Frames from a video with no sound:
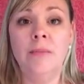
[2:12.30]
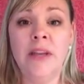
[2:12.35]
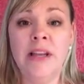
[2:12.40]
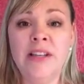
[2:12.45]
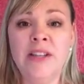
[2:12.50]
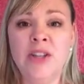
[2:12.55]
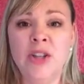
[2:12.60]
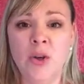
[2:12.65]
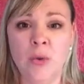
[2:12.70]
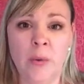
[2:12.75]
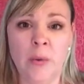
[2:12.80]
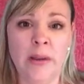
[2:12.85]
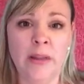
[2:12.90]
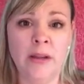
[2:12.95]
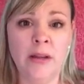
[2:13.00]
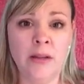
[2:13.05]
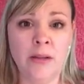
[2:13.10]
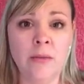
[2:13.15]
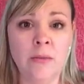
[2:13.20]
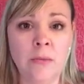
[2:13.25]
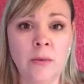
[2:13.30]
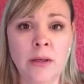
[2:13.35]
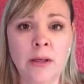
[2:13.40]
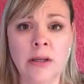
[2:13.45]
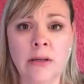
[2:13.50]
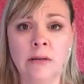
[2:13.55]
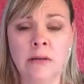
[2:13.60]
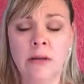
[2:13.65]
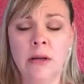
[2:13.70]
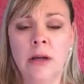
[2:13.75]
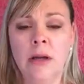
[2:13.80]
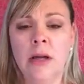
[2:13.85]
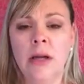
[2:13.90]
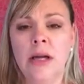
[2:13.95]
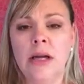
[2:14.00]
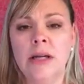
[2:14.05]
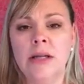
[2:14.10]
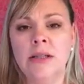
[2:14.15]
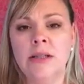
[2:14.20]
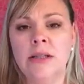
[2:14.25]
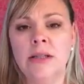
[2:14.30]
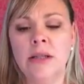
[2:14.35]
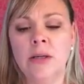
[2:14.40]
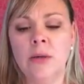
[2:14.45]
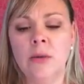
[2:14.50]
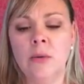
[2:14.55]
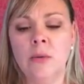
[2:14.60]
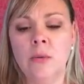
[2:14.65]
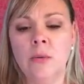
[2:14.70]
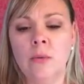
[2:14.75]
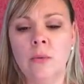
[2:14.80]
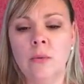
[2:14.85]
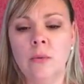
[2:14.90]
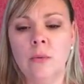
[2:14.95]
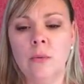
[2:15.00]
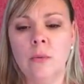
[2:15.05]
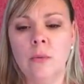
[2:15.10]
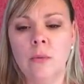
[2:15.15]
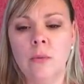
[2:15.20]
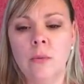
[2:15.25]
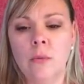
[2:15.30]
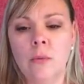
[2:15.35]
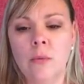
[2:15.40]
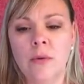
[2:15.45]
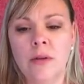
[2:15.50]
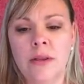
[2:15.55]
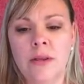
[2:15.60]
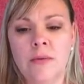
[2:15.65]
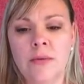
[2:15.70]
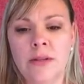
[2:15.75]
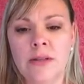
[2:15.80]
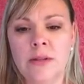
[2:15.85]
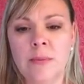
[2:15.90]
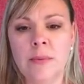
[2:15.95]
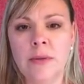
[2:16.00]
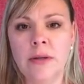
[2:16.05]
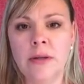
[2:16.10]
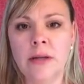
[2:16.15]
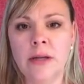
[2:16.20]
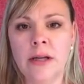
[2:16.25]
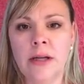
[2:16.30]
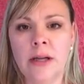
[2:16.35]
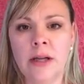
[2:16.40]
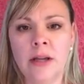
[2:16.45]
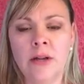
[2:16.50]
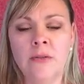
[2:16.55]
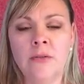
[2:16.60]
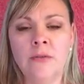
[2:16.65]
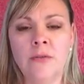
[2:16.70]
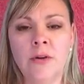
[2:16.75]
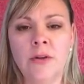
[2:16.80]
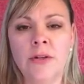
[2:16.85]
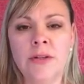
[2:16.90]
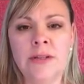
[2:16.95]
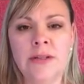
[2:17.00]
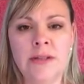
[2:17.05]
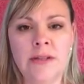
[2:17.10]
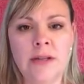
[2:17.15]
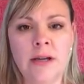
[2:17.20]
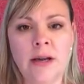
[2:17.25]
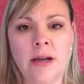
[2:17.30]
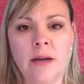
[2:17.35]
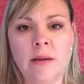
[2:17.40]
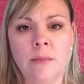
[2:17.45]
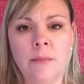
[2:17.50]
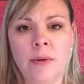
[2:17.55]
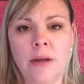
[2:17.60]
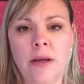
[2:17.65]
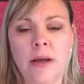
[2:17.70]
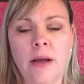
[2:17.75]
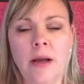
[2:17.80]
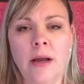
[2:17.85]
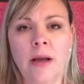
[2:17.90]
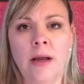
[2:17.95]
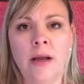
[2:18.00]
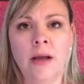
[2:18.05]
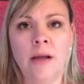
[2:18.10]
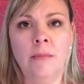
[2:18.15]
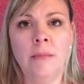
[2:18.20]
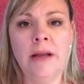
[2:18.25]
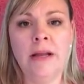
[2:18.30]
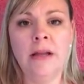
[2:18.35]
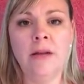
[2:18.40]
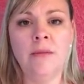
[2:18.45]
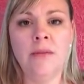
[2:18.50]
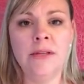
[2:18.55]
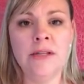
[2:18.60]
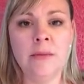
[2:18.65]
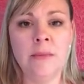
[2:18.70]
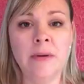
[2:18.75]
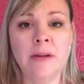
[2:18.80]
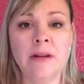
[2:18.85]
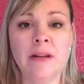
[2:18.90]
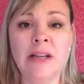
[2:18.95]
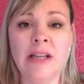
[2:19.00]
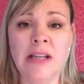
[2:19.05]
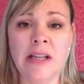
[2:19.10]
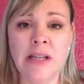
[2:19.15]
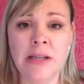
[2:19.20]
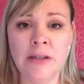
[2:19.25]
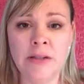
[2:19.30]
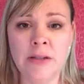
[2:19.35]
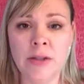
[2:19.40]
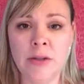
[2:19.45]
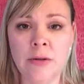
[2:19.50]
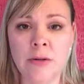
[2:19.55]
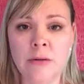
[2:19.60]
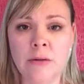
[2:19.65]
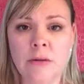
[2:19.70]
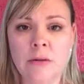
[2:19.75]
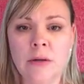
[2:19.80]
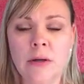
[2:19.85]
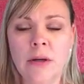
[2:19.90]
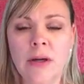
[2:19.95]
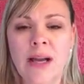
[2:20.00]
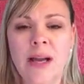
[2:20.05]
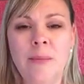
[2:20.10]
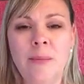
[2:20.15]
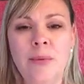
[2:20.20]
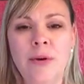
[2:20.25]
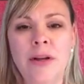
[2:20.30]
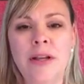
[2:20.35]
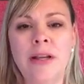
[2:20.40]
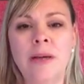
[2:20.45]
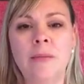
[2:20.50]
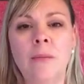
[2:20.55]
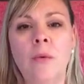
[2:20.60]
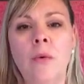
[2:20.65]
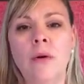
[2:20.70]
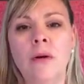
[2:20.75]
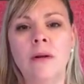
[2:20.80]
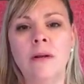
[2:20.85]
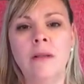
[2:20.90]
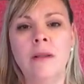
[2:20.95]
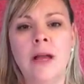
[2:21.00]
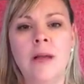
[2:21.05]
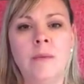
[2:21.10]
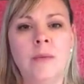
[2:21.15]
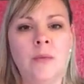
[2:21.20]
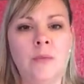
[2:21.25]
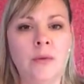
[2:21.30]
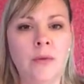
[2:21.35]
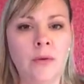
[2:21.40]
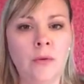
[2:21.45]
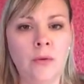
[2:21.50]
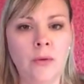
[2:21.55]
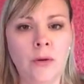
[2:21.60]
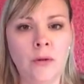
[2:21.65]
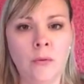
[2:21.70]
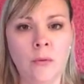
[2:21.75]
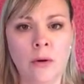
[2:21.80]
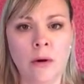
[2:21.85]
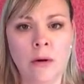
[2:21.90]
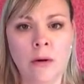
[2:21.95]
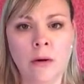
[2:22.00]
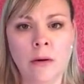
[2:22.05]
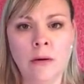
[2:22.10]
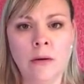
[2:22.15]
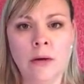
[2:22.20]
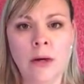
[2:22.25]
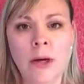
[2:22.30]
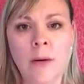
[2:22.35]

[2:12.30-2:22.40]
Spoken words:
easier with it, really. And so with the visibility, the first step in making visibility easier and bringing it more in alignment with who you are